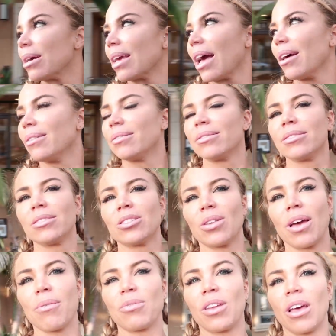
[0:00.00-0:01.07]
but yeah, so
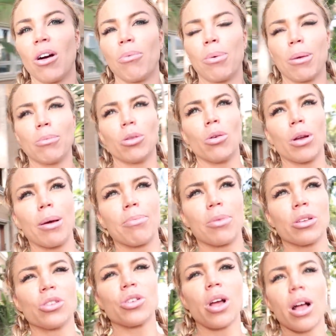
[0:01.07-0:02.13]
I have to help him load up
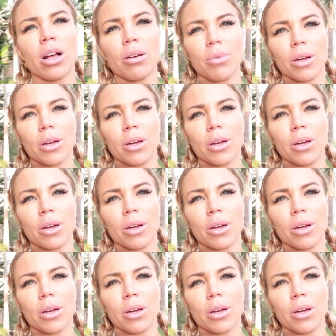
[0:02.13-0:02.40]
the truck.